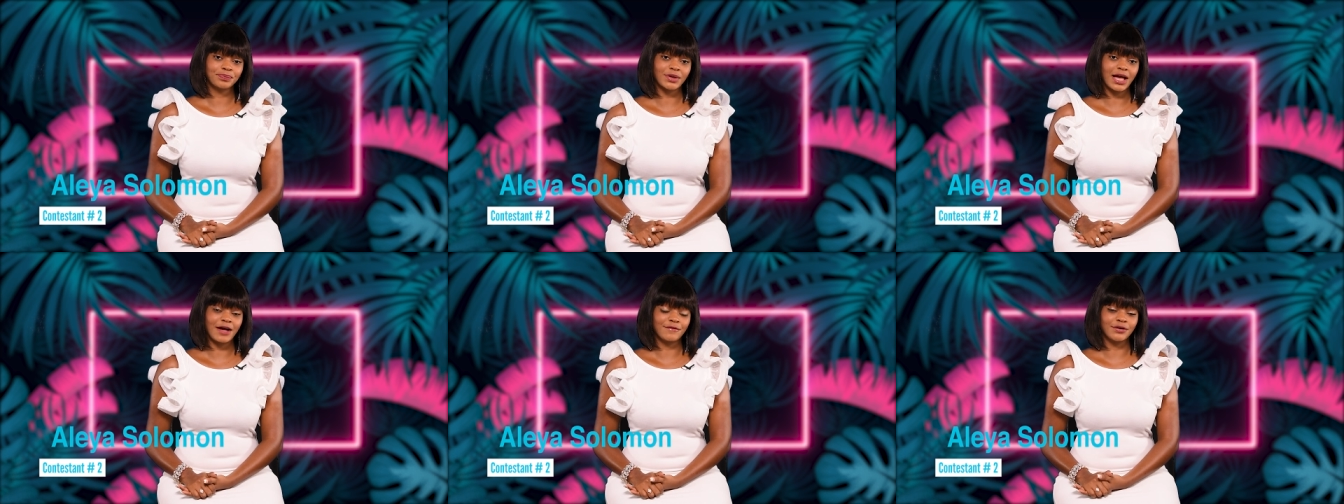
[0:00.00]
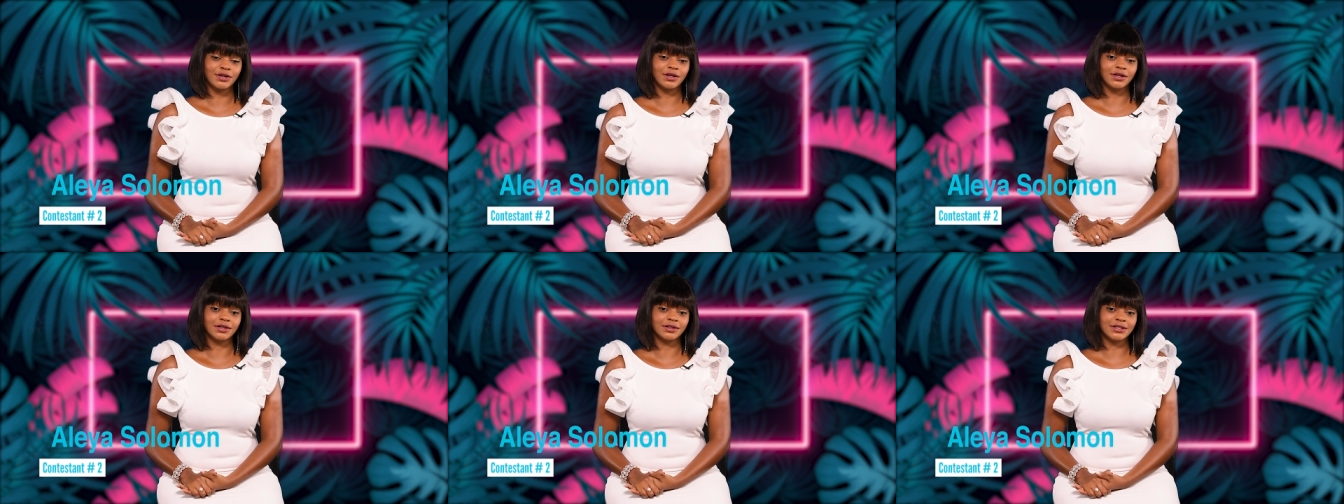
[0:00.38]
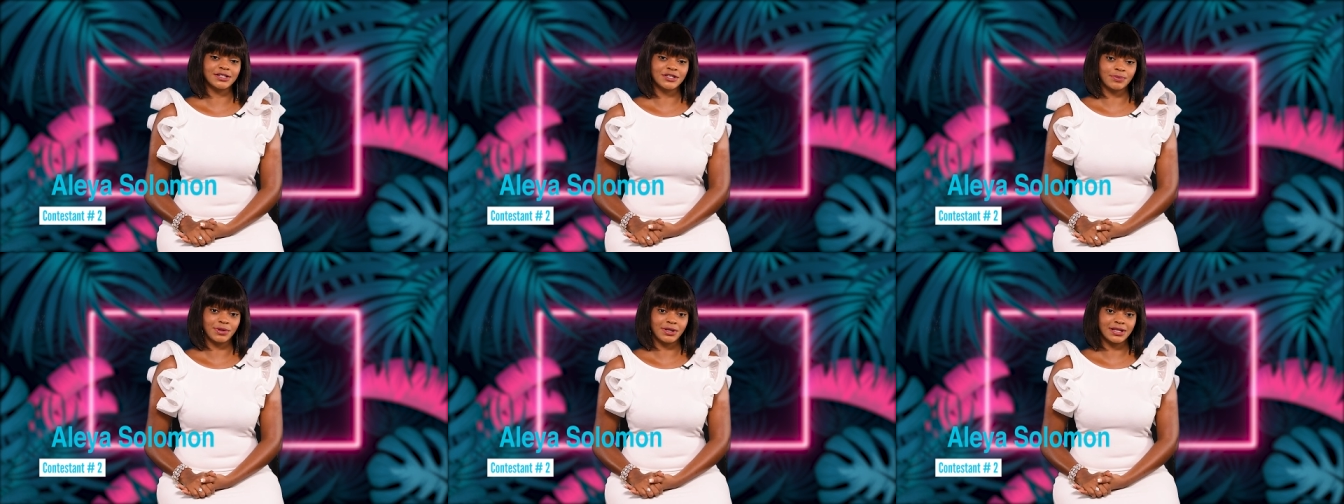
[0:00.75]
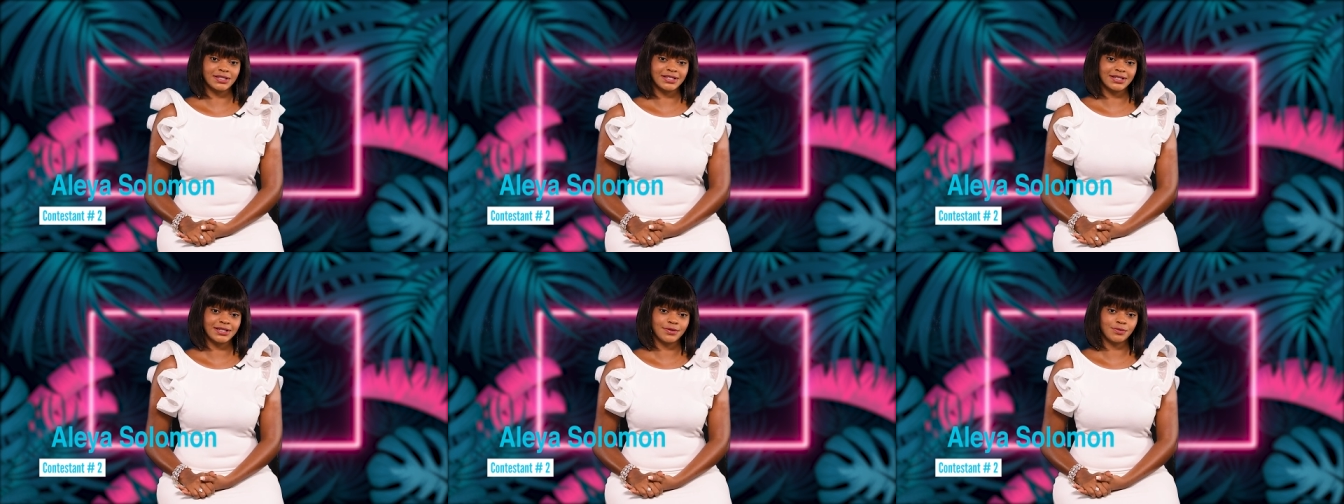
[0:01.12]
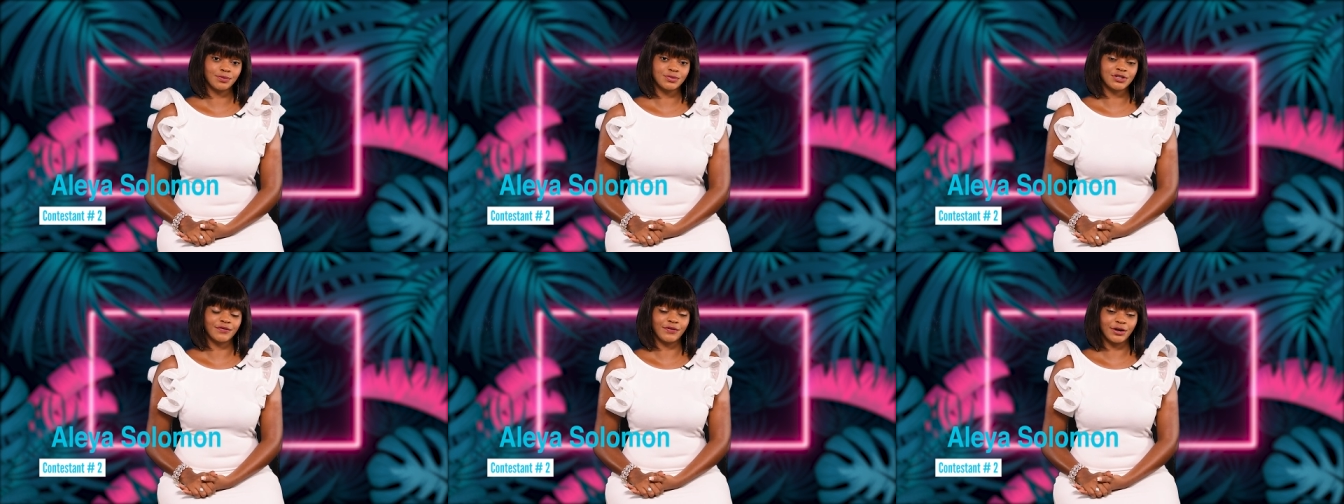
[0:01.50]
having a disability,
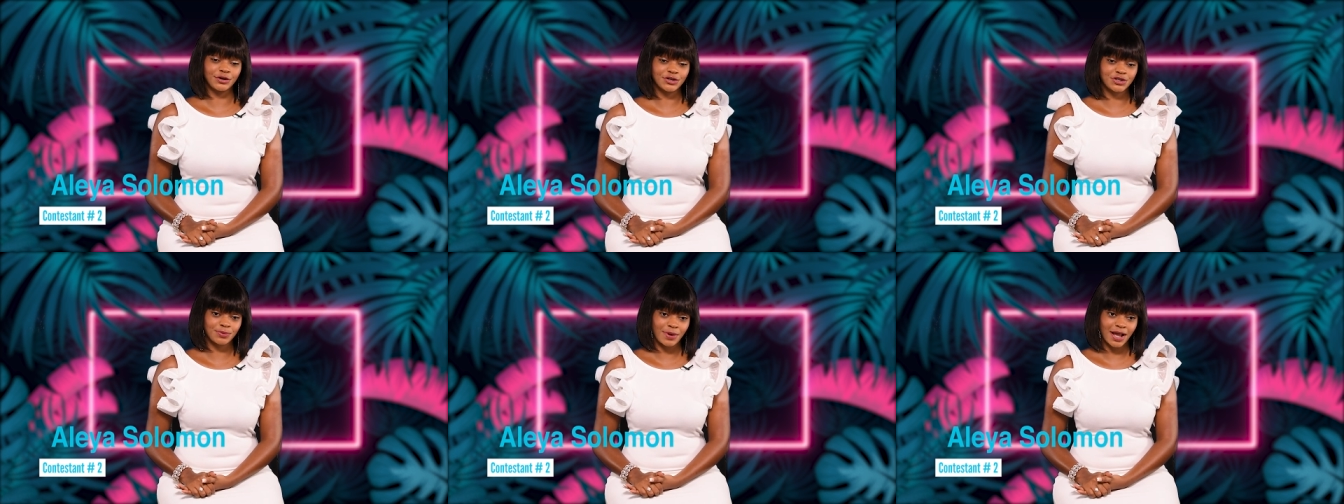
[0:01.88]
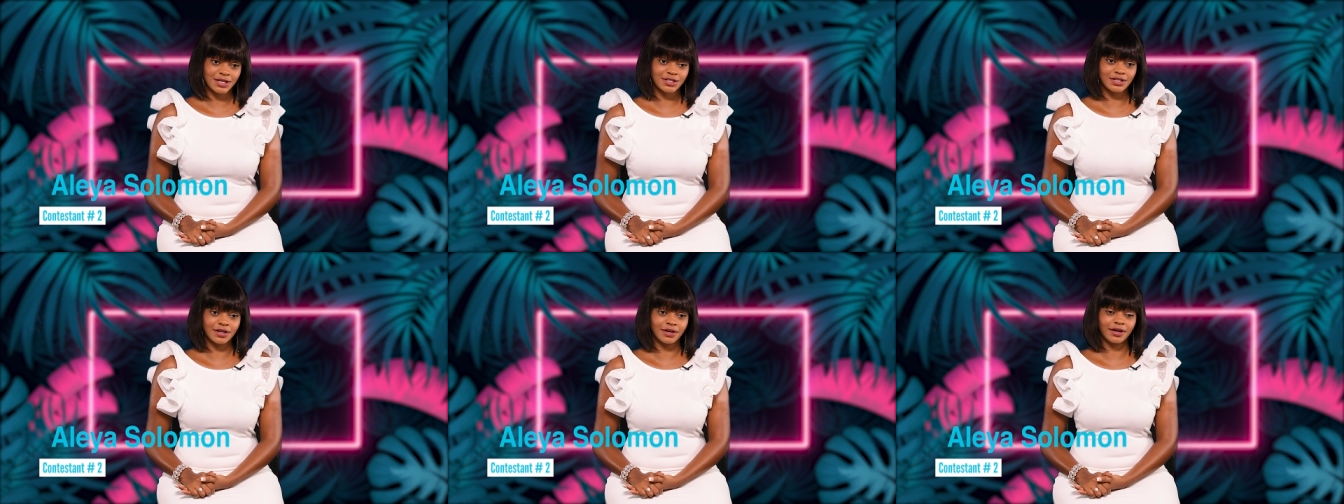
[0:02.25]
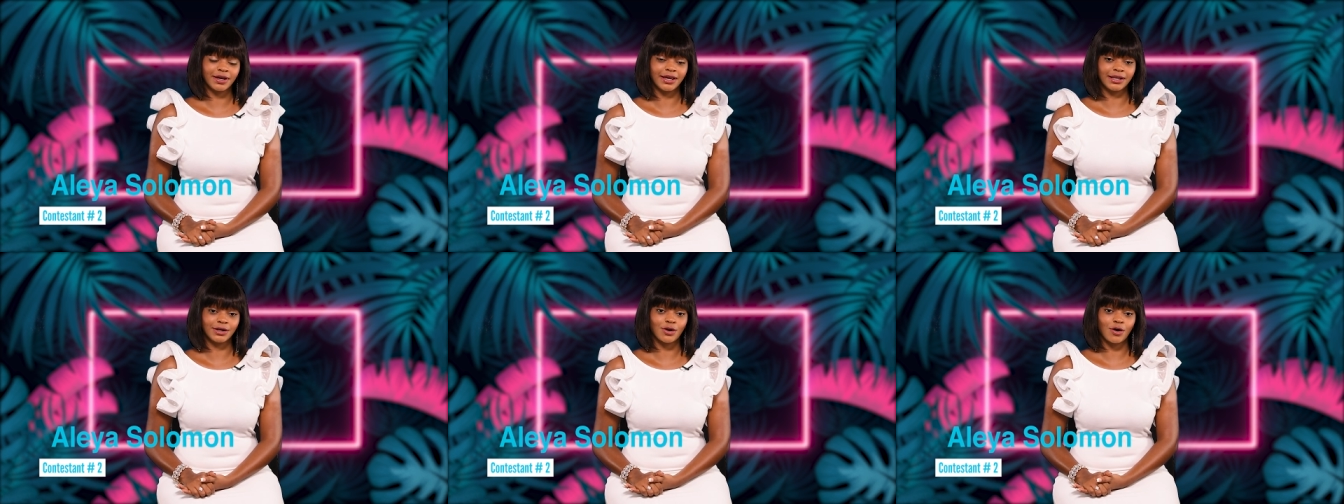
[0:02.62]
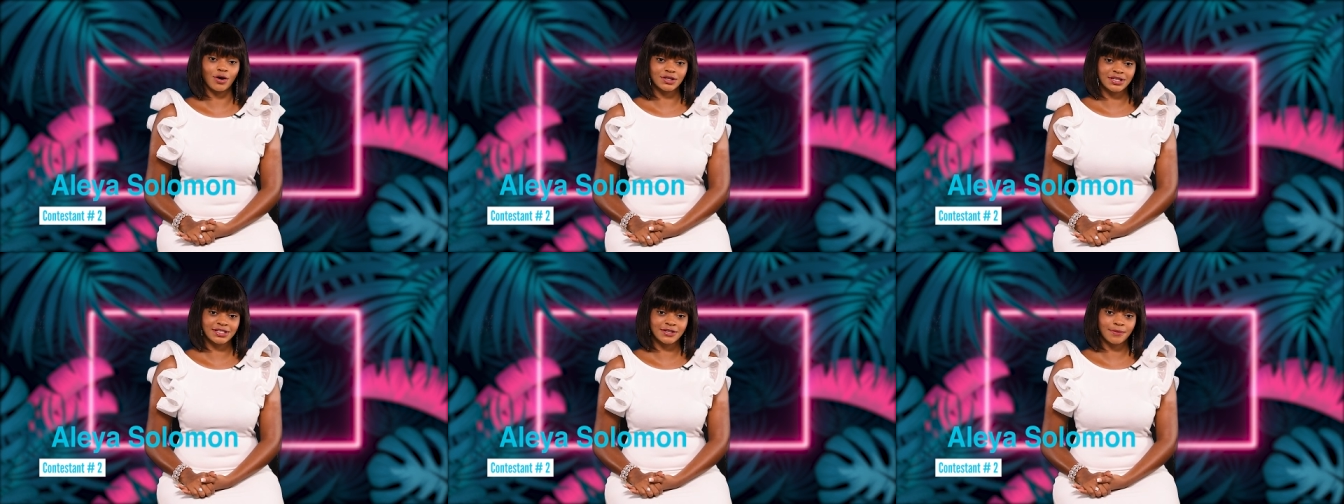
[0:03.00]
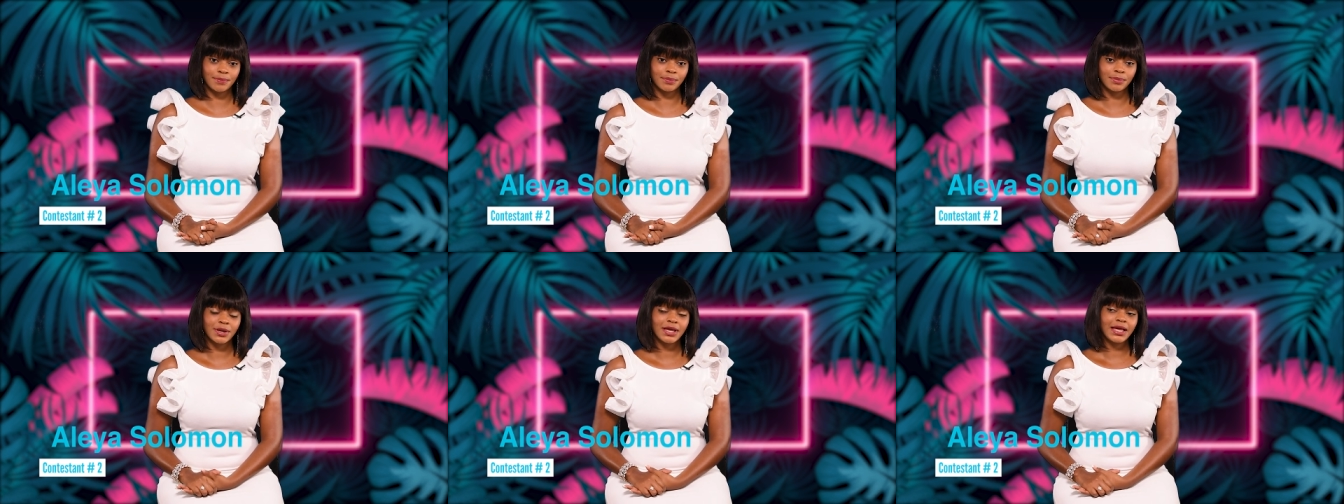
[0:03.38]
severe dyspraxia and
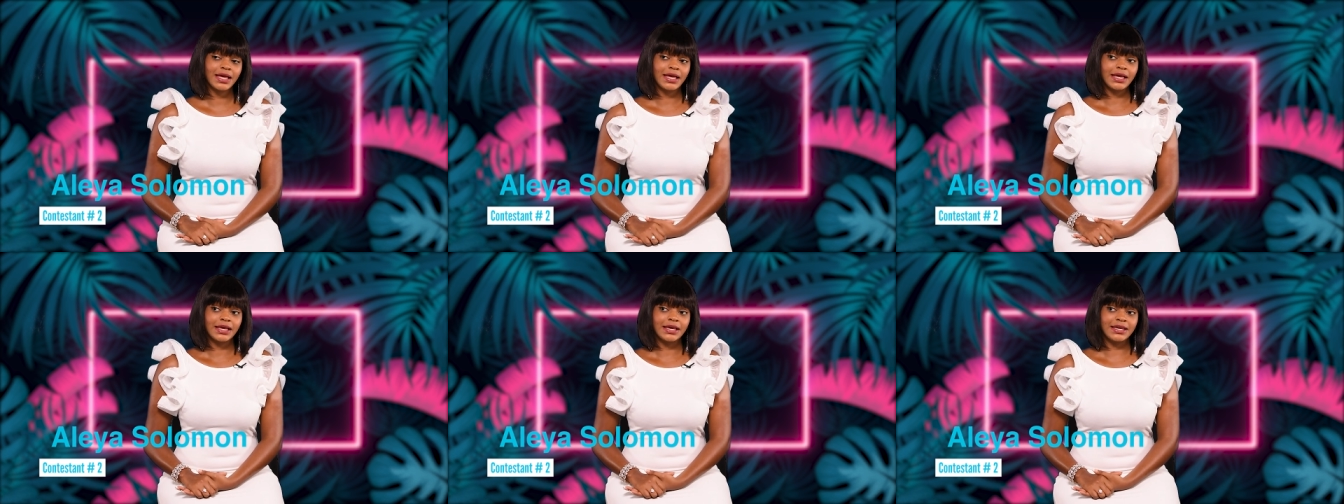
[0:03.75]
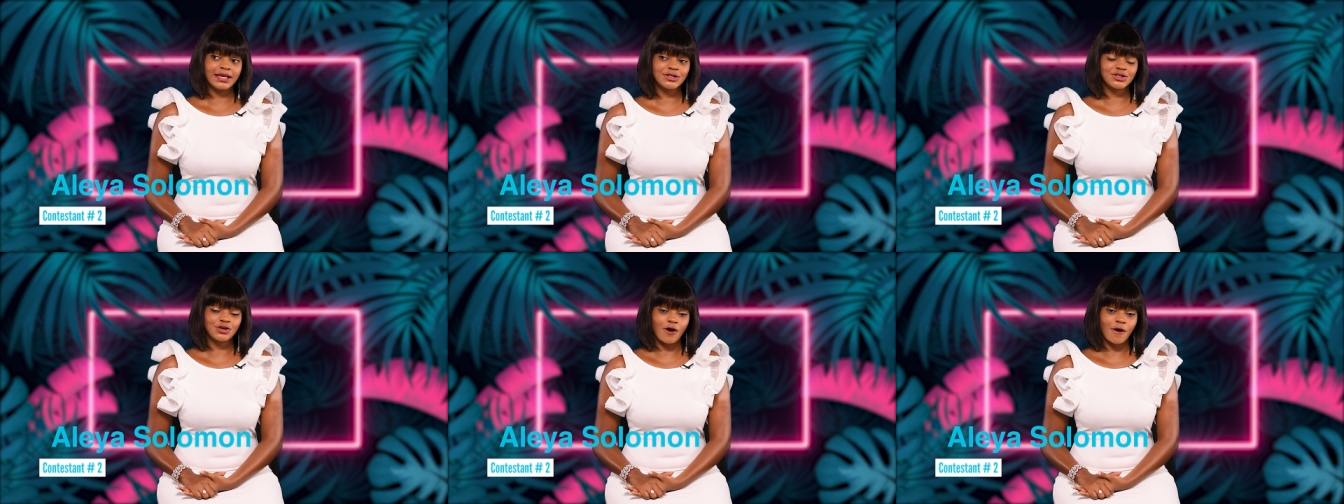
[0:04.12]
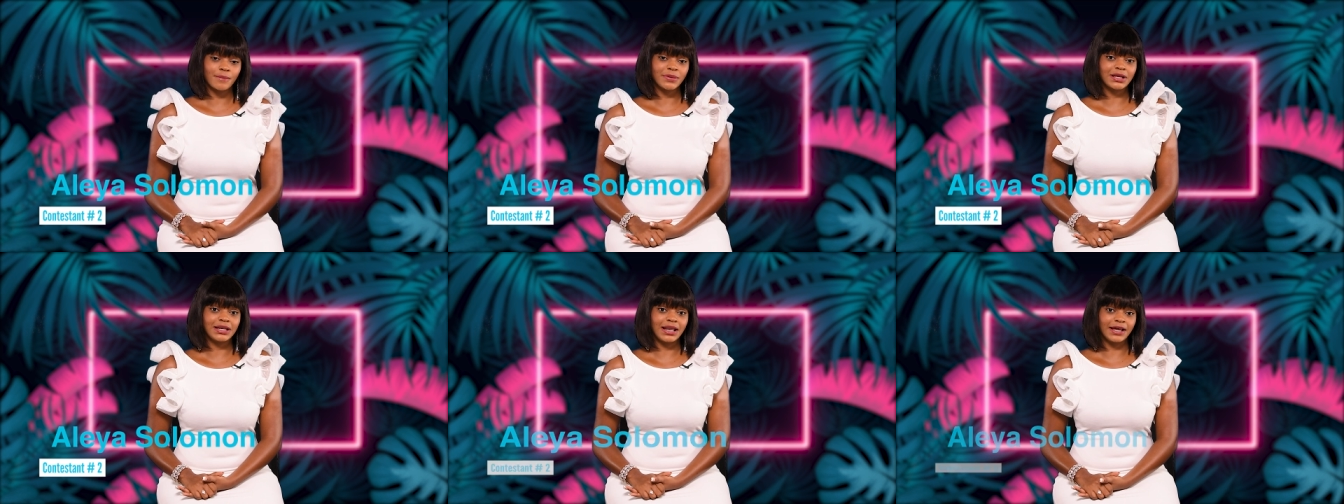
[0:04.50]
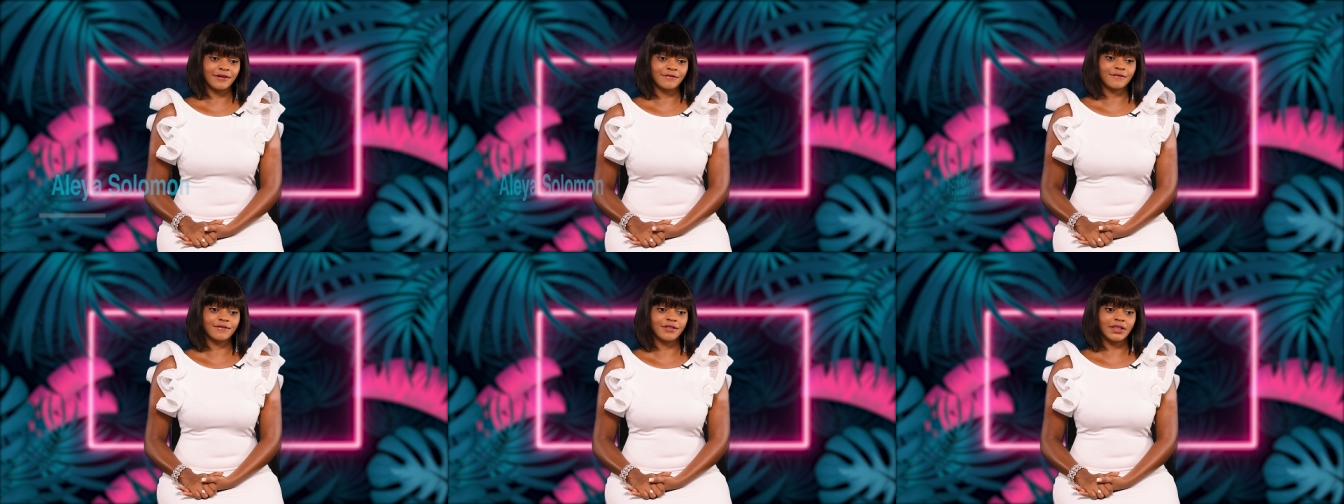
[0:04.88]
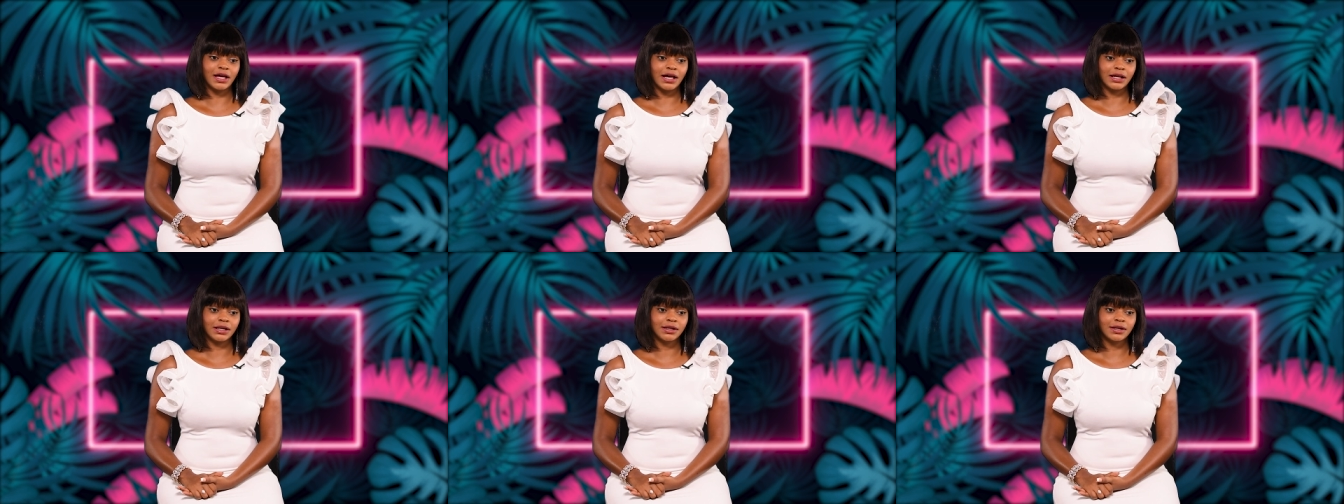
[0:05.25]
autism. He has taught me in life
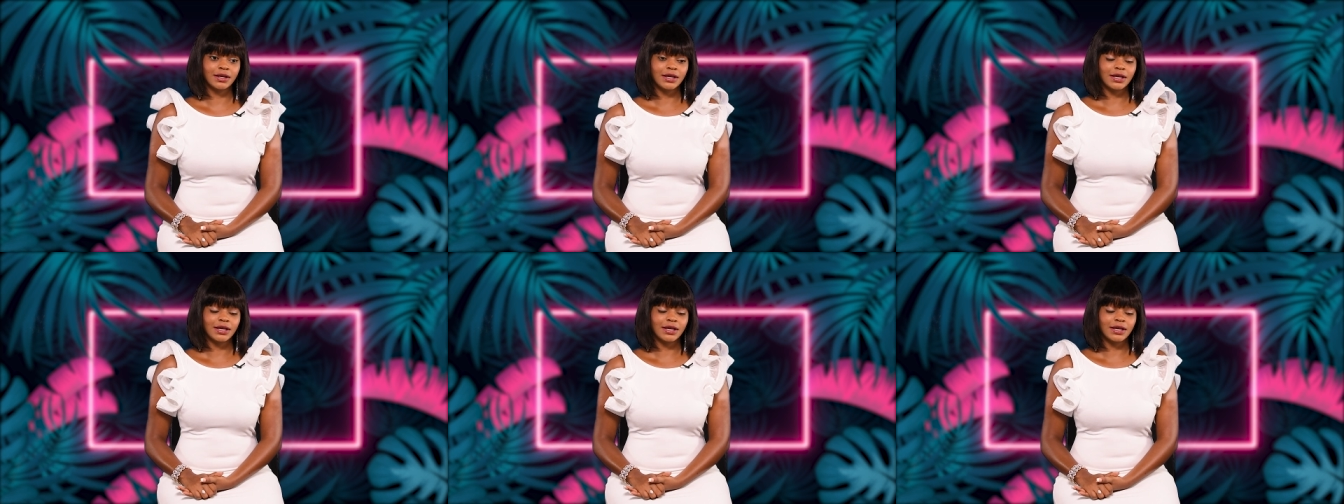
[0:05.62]
that